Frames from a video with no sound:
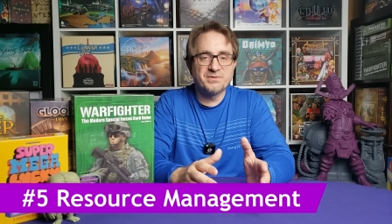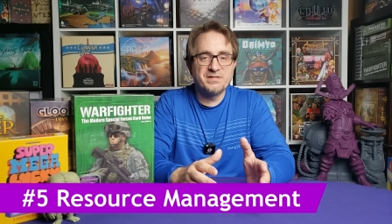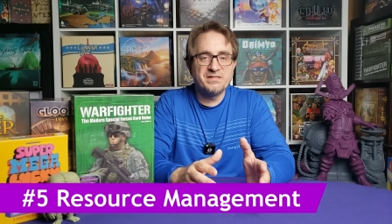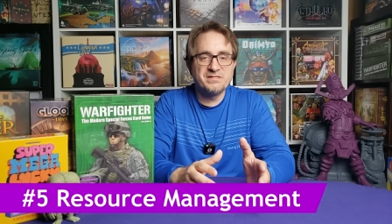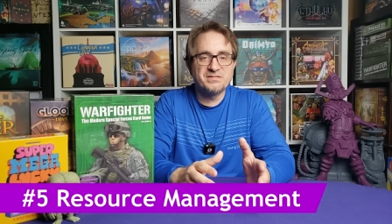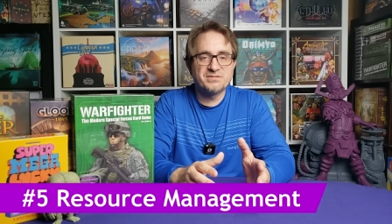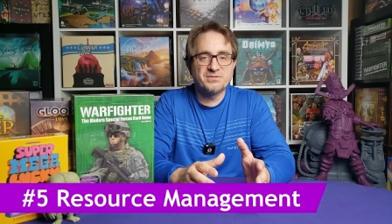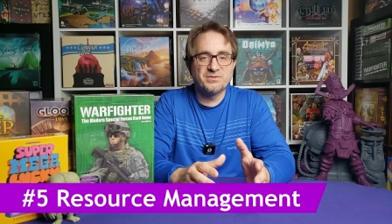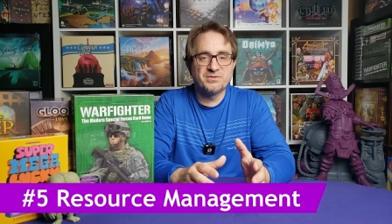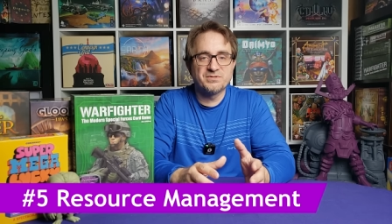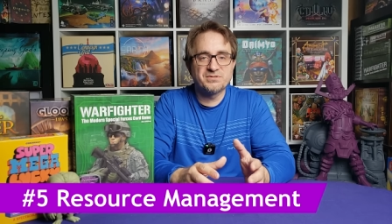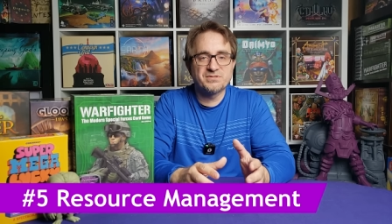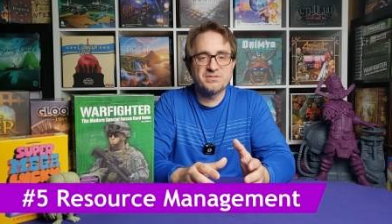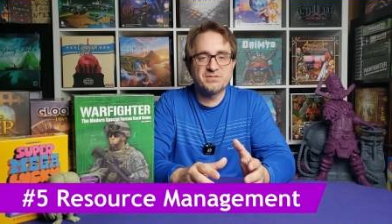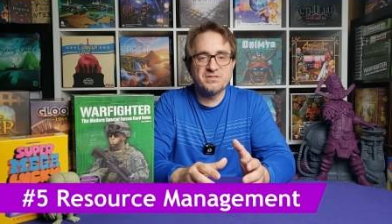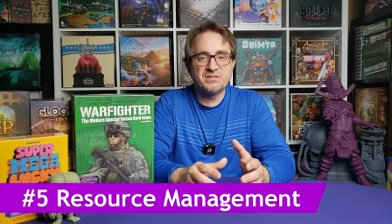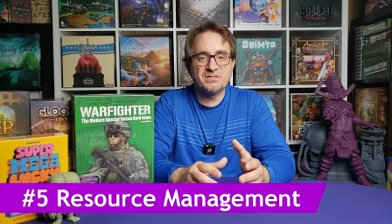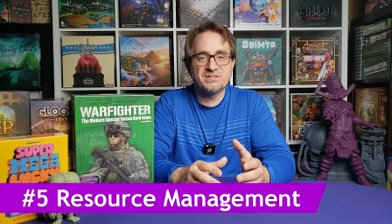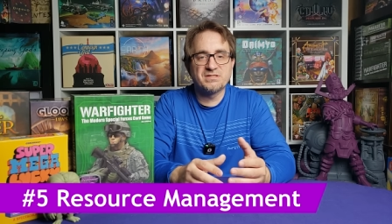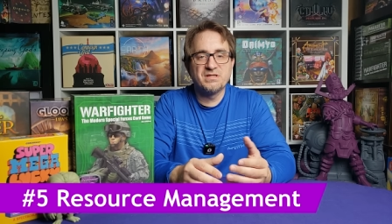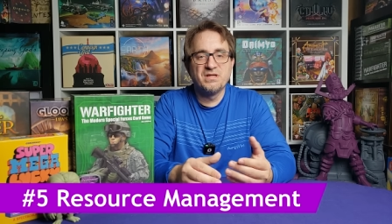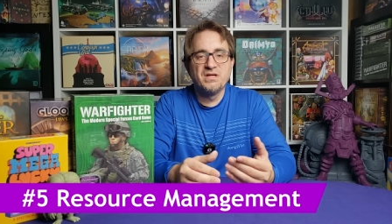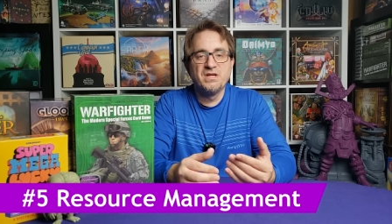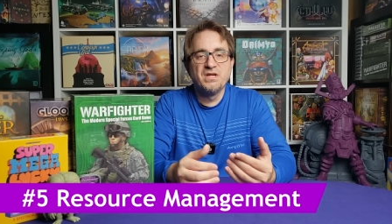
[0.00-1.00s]

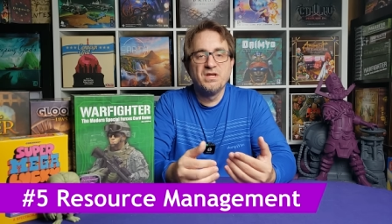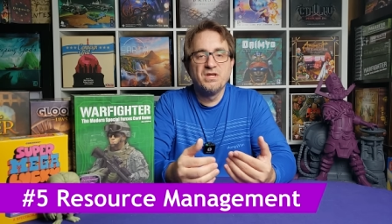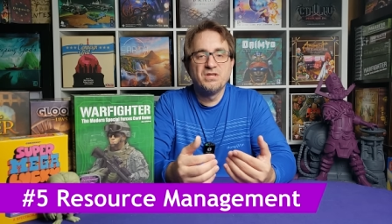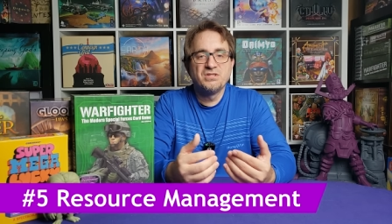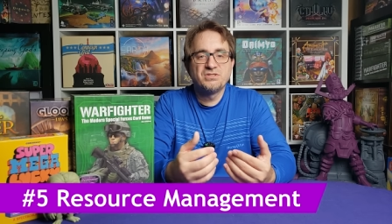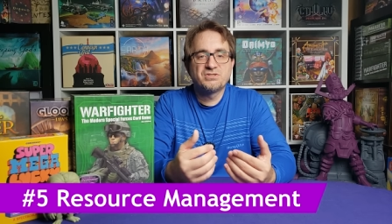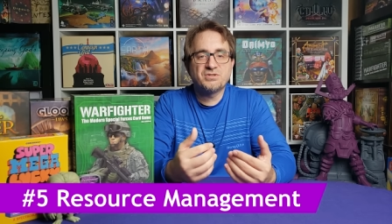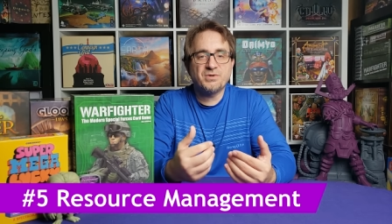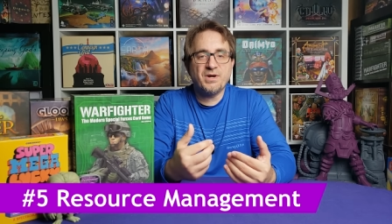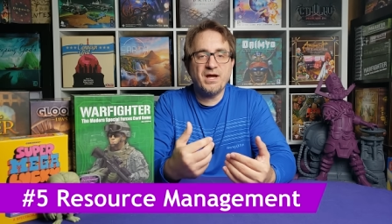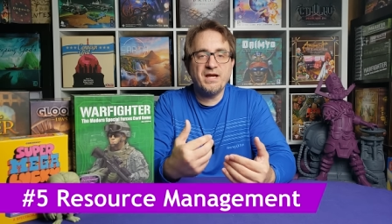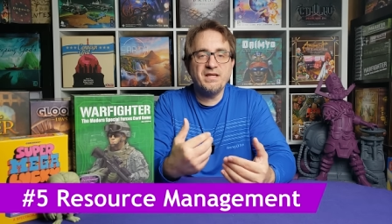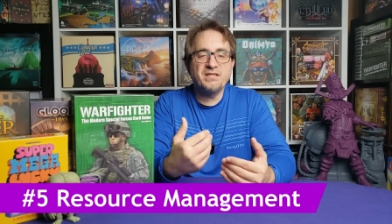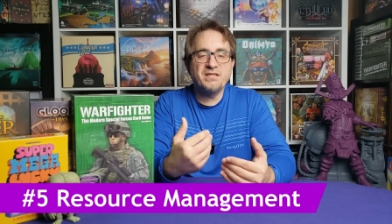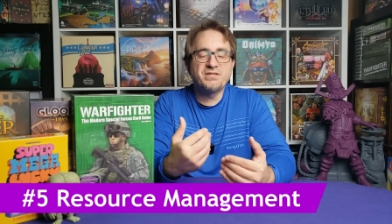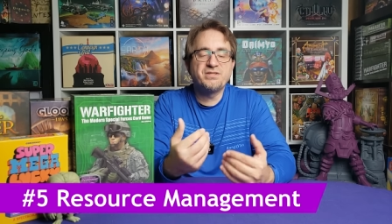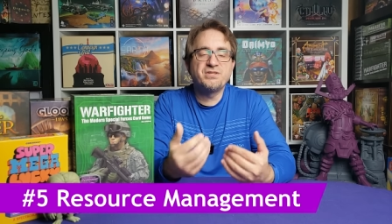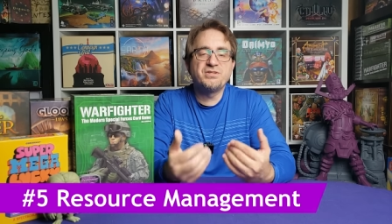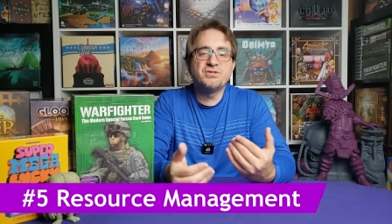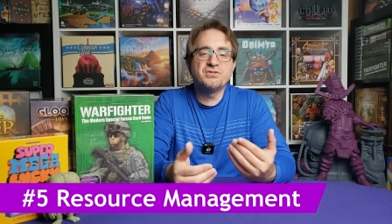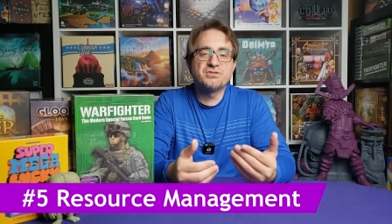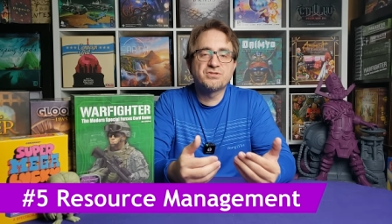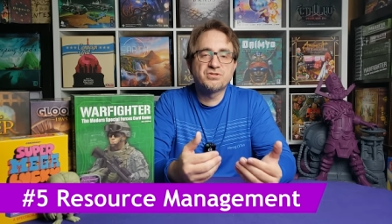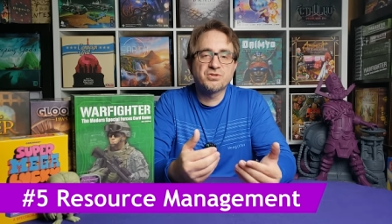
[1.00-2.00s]
resources, trying to
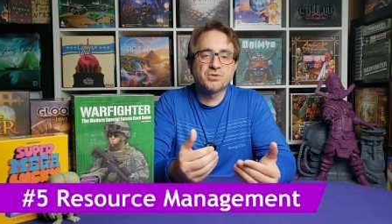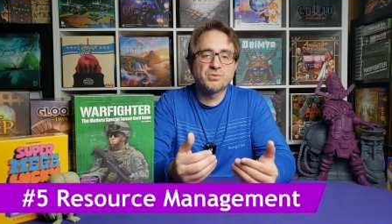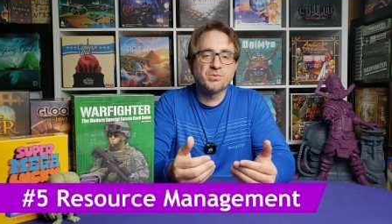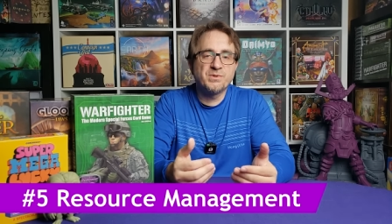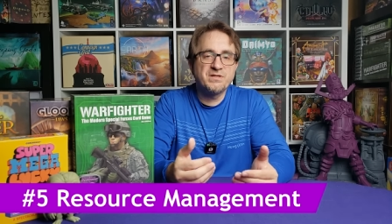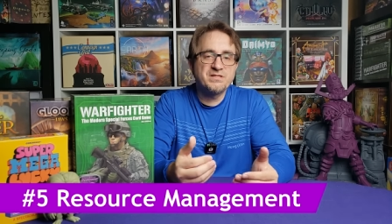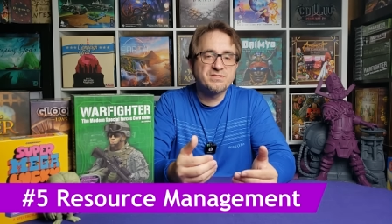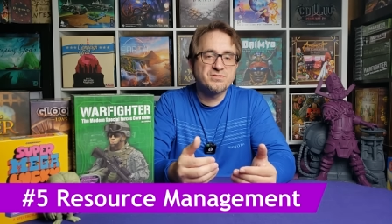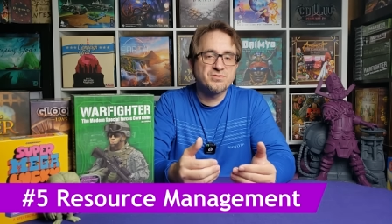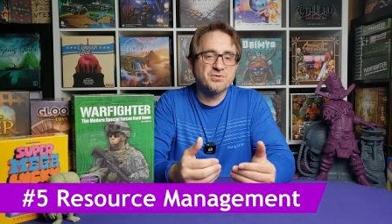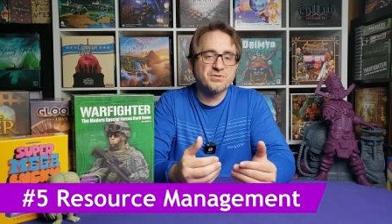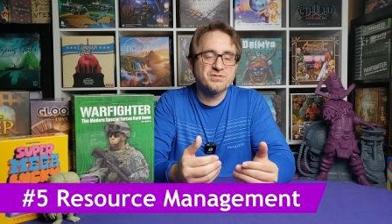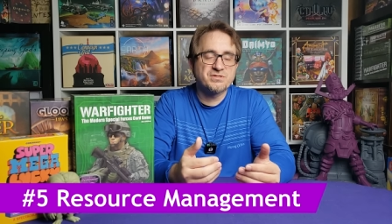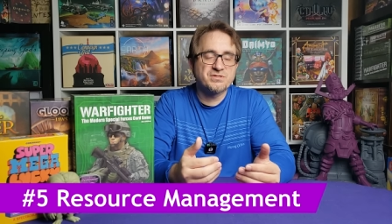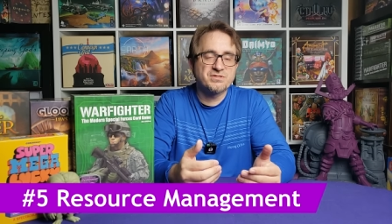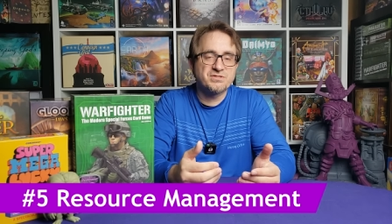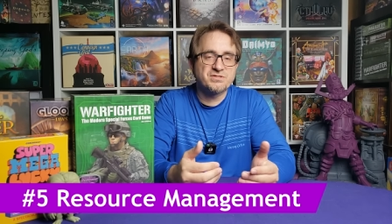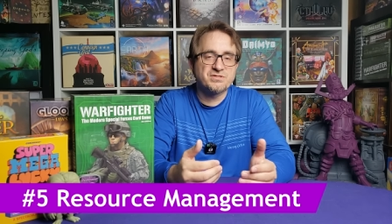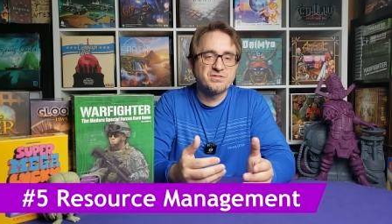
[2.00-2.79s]
use your resources